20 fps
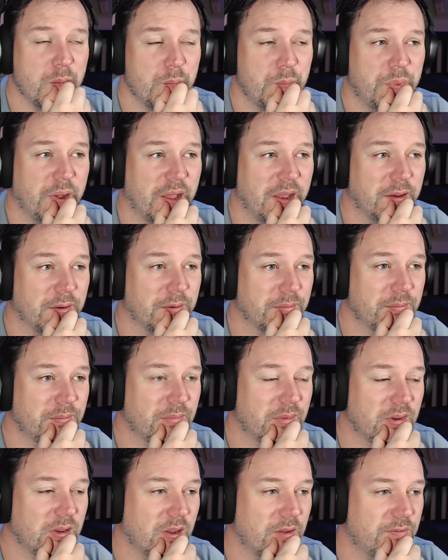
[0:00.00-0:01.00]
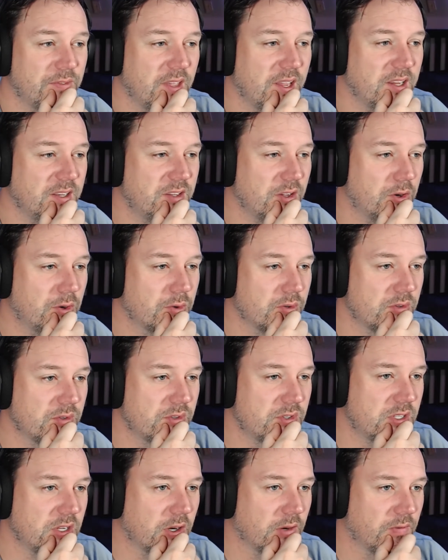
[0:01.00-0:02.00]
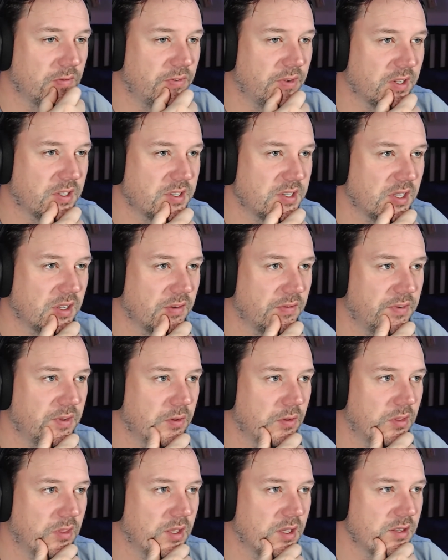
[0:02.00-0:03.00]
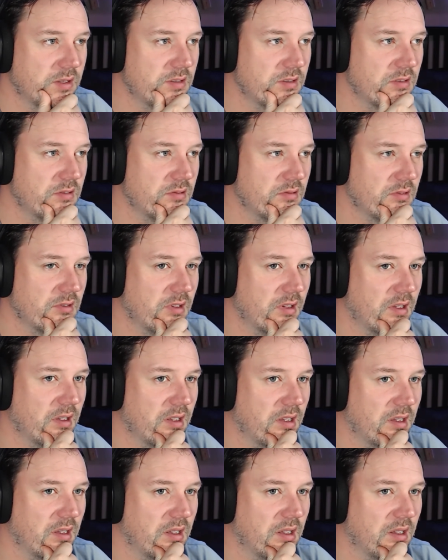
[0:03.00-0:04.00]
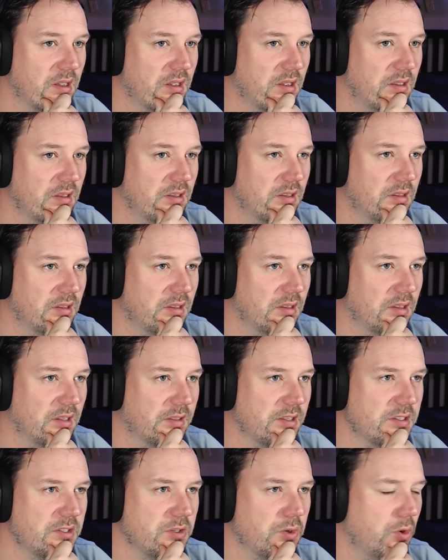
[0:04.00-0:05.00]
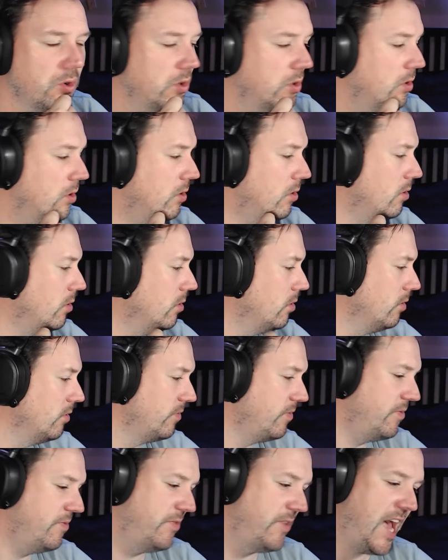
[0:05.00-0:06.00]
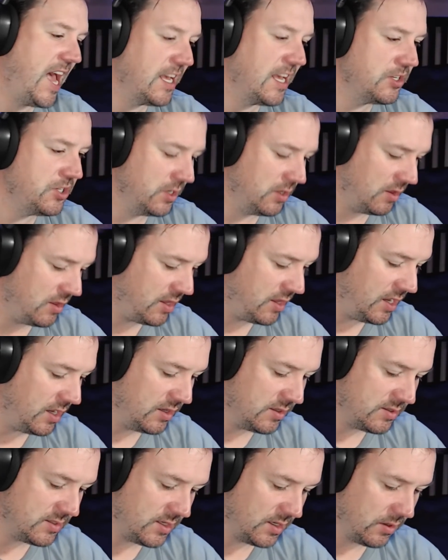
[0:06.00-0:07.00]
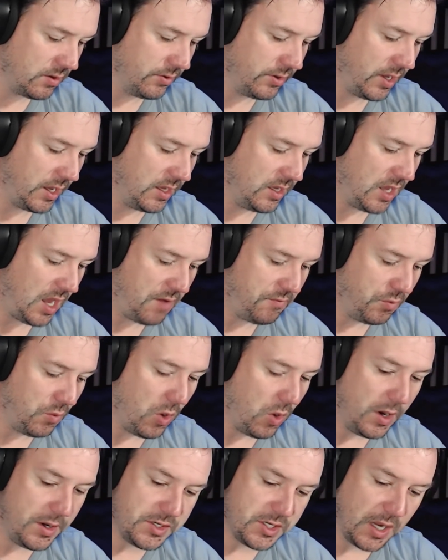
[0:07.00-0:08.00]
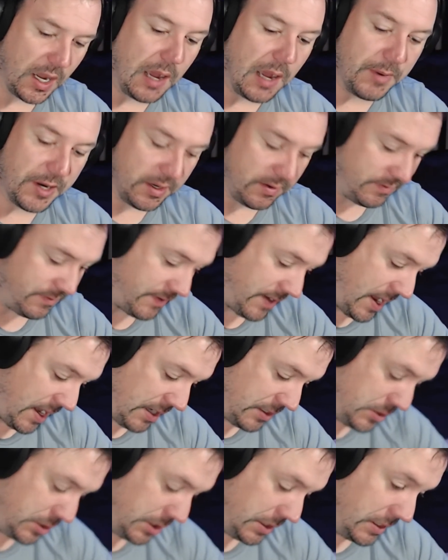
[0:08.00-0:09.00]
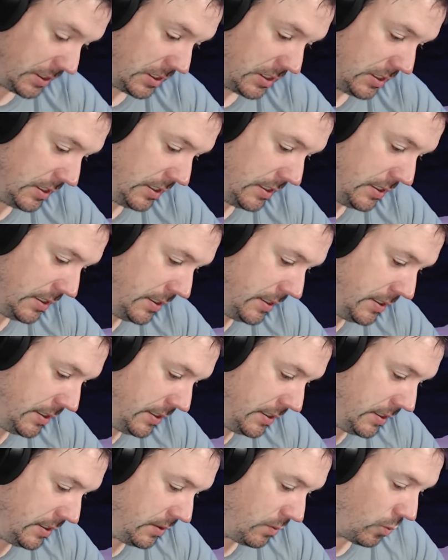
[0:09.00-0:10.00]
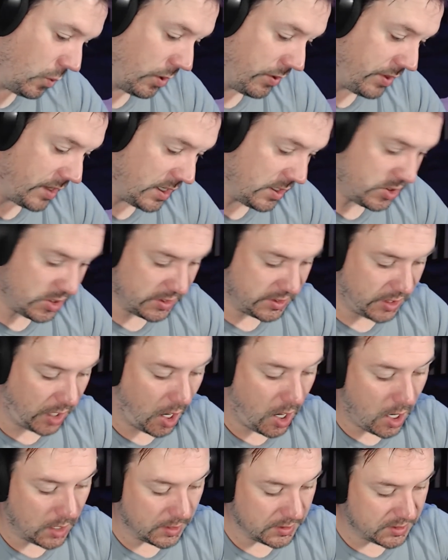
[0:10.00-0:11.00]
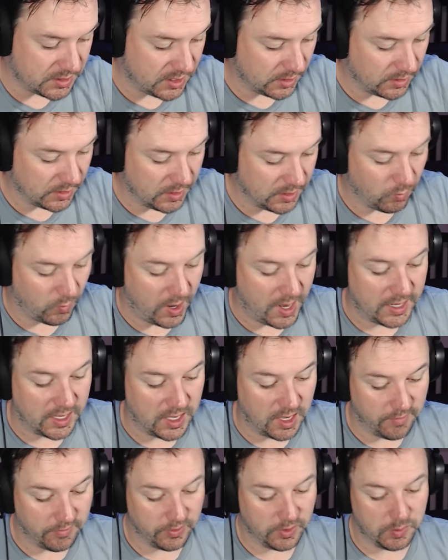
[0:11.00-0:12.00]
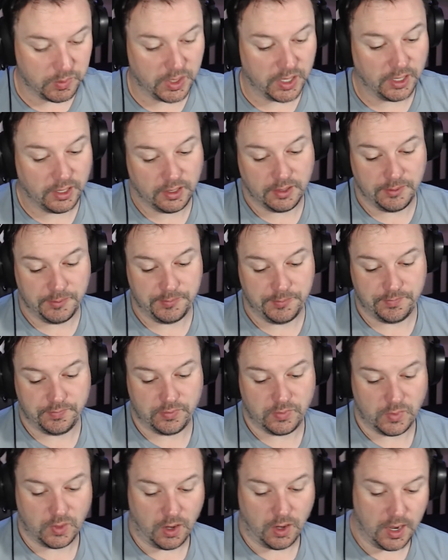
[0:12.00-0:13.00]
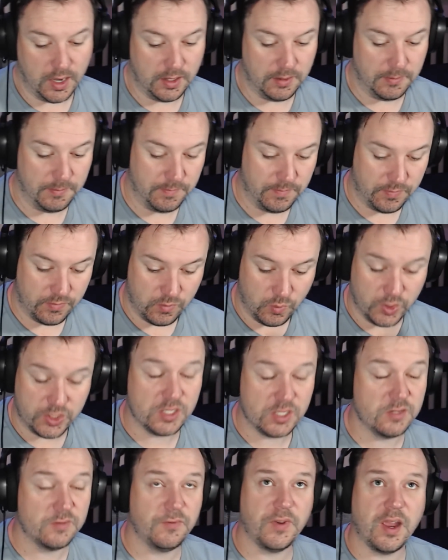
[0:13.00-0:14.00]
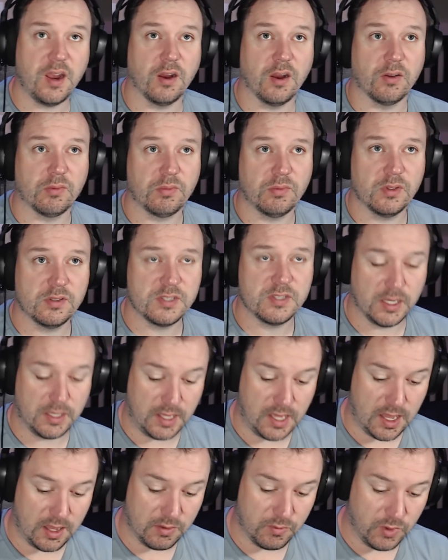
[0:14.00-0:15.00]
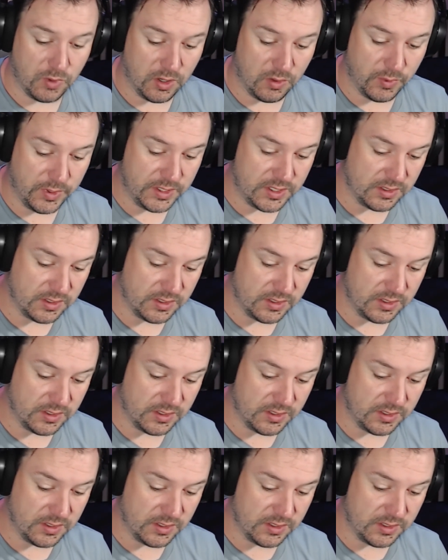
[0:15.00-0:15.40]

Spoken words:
but if they don't start fixing a few things, like this whole faction thing, it's like, okay, you have one dominant faction where they just constantly wreck everybody, right? Which is fair. It's like, yeah, well, we